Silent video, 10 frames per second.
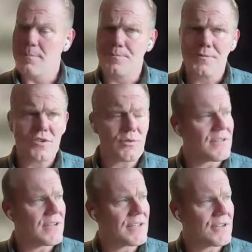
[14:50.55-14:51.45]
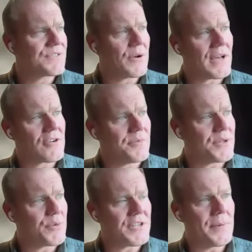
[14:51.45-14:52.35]
So I closed down
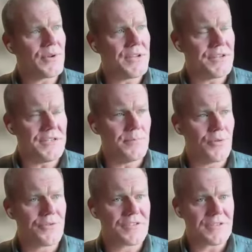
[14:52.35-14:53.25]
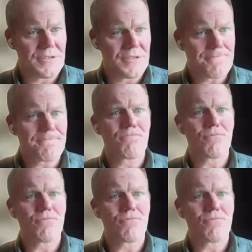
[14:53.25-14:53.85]
that company within about 18 months,